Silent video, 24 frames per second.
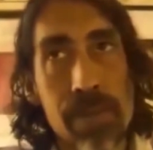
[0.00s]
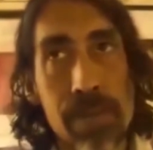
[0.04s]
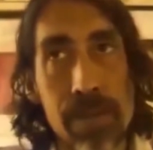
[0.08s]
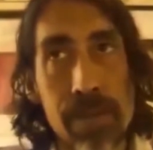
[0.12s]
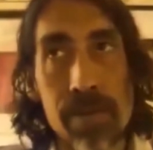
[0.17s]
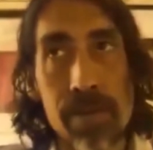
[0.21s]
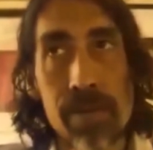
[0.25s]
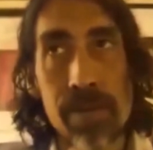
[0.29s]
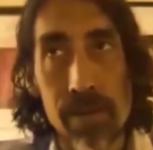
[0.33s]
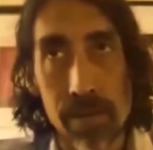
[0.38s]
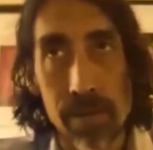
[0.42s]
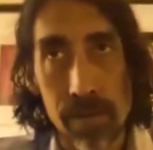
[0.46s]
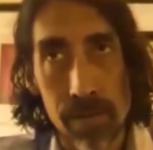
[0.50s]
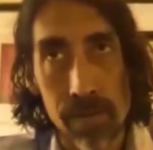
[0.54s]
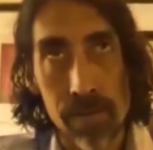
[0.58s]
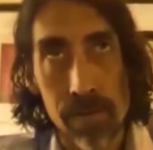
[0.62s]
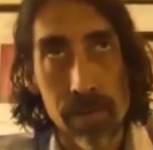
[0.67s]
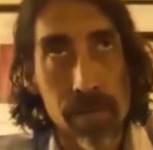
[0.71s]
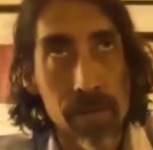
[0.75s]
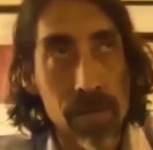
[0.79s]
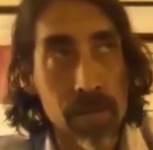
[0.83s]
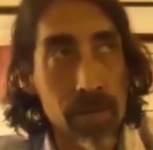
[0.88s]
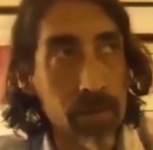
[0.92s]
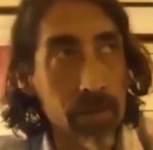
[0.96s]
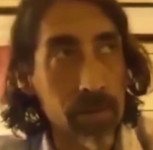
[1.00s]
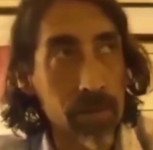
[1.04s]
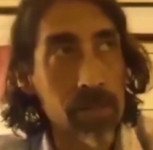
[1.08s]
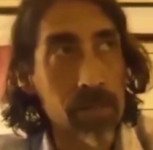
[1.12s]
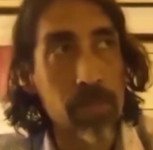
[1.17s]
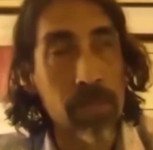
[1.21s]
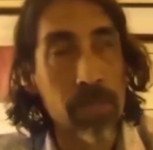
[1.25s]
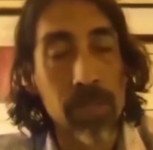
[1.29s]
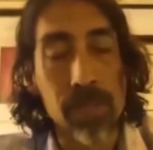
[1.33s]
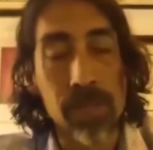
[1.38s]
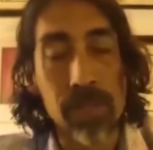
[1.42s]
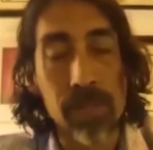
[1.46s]
theater, you know,
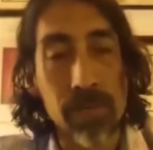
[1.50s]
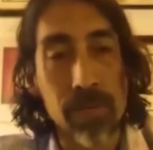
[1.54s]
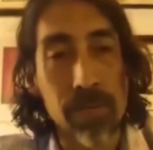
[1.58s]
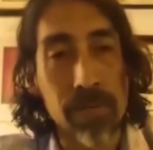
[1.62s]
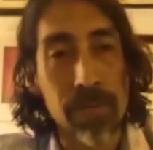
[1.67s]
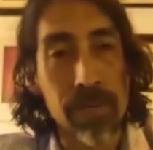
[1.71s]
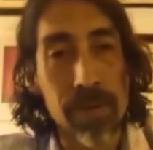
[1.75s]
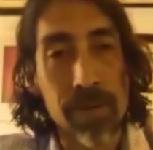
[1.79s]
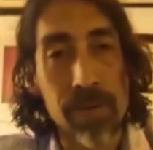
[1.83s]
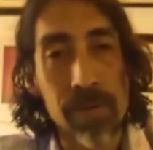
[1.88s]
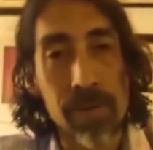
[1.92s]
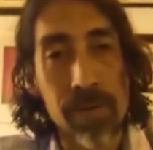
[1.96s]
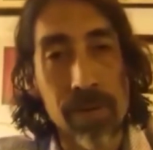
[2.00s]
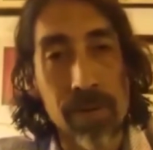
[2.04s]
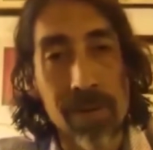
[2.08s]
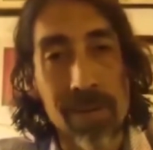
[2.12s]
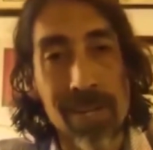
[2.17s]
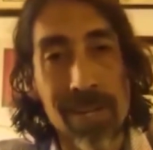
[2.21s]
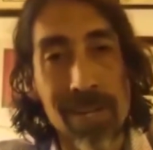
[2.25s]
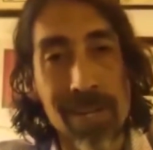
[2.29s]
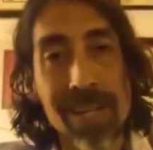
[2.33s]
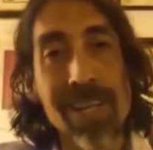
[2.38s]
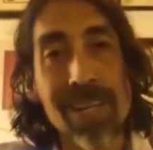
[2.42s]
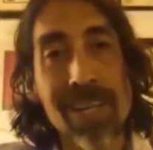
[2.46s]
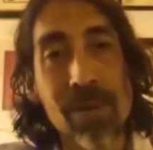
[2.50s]
this political theater,